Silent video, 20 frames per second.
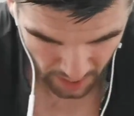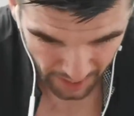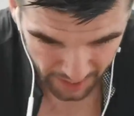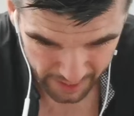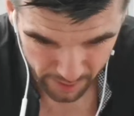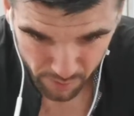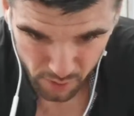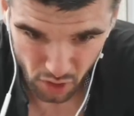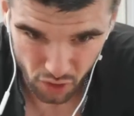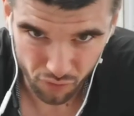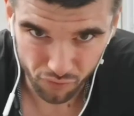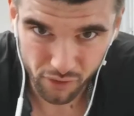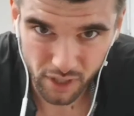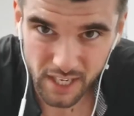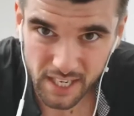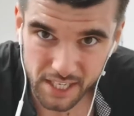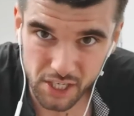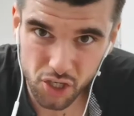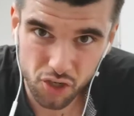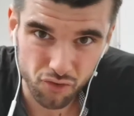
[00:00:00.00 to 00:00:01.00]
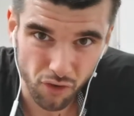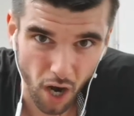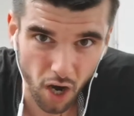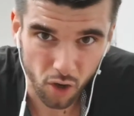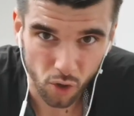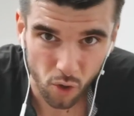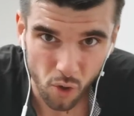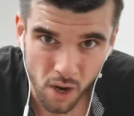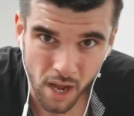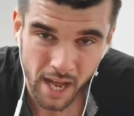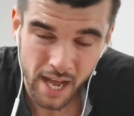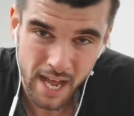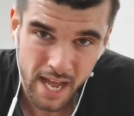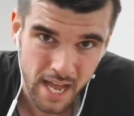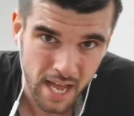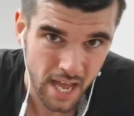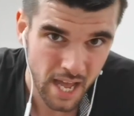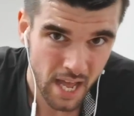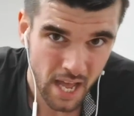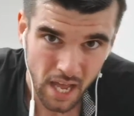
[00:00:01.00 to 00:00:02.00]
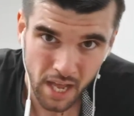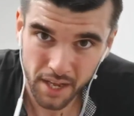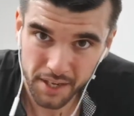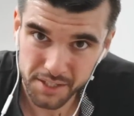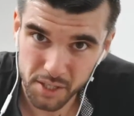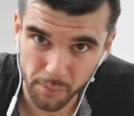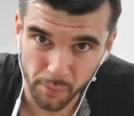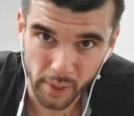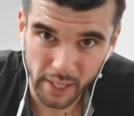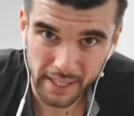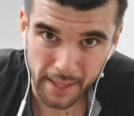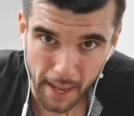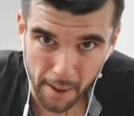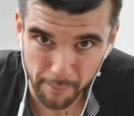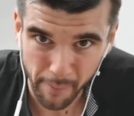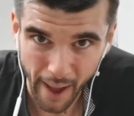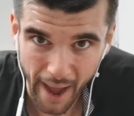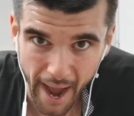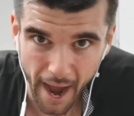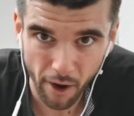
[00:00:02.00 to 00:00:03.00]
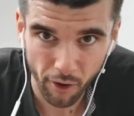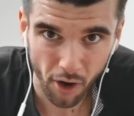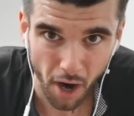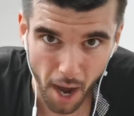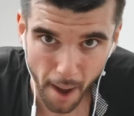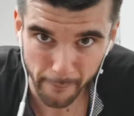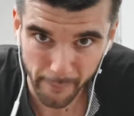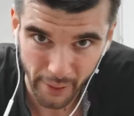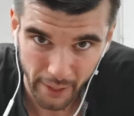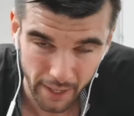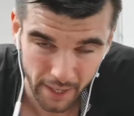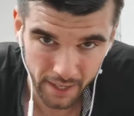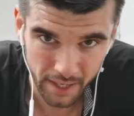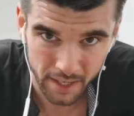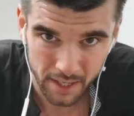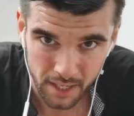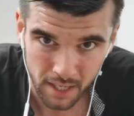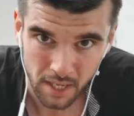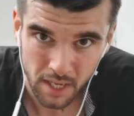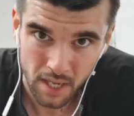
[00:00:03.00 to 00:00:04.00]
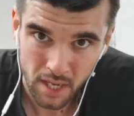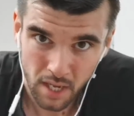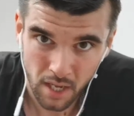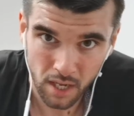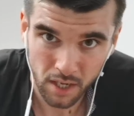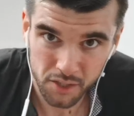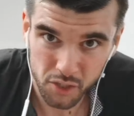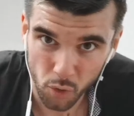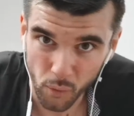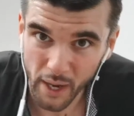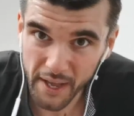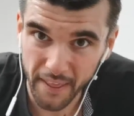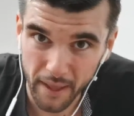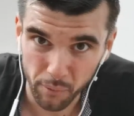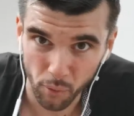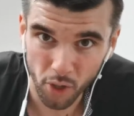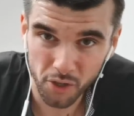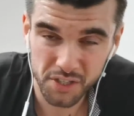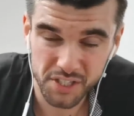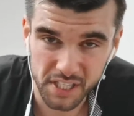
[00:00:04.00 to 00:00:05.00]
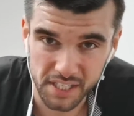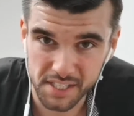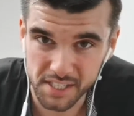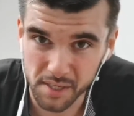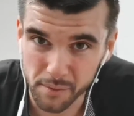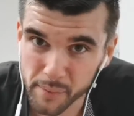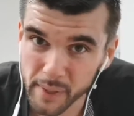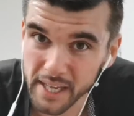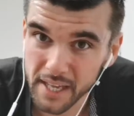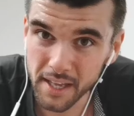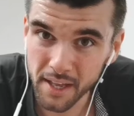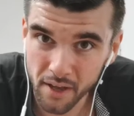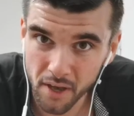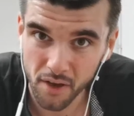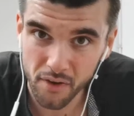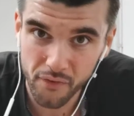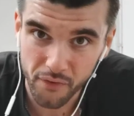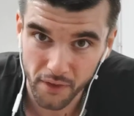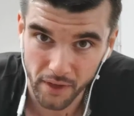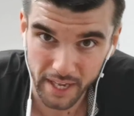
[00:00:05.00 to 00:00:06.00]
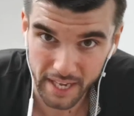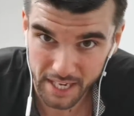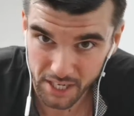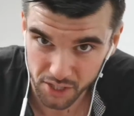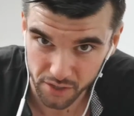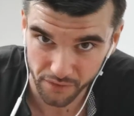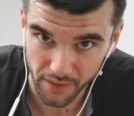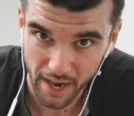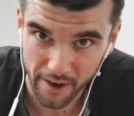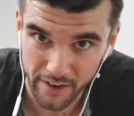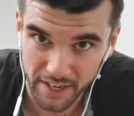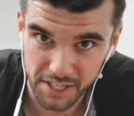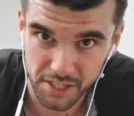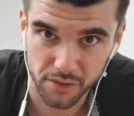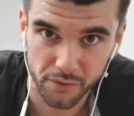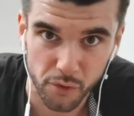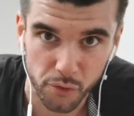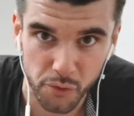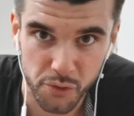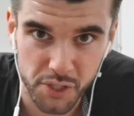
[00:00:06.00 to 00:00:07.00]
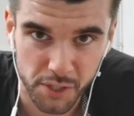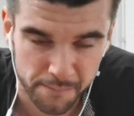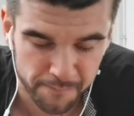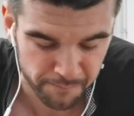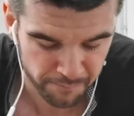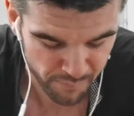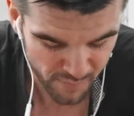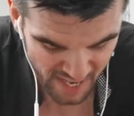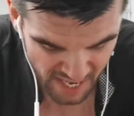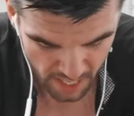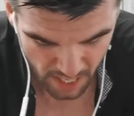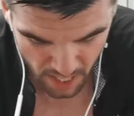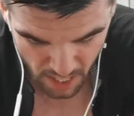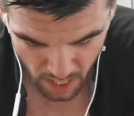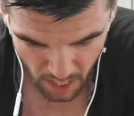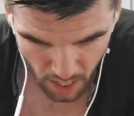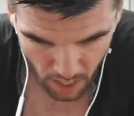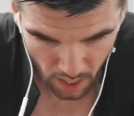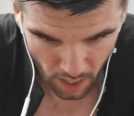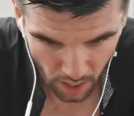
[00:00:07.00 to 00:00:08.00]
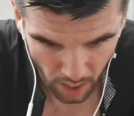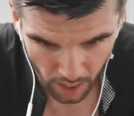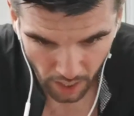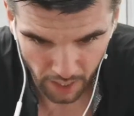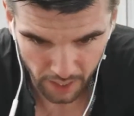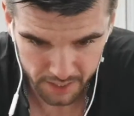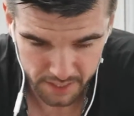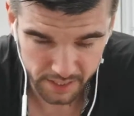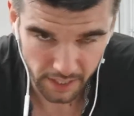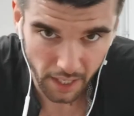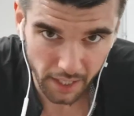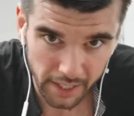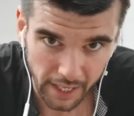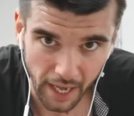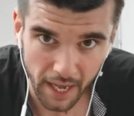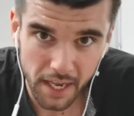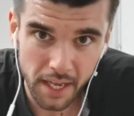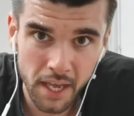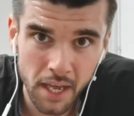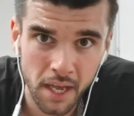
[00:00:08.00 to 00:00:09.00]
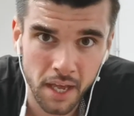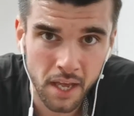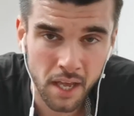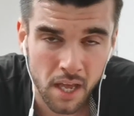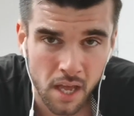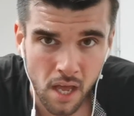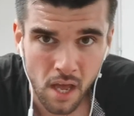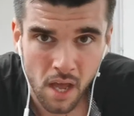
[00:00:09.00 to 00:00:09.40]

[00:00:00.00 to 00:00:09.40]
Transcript: and they would just really struggle to bring that power up to where they wanted to be for each of their intervals. I said, okay,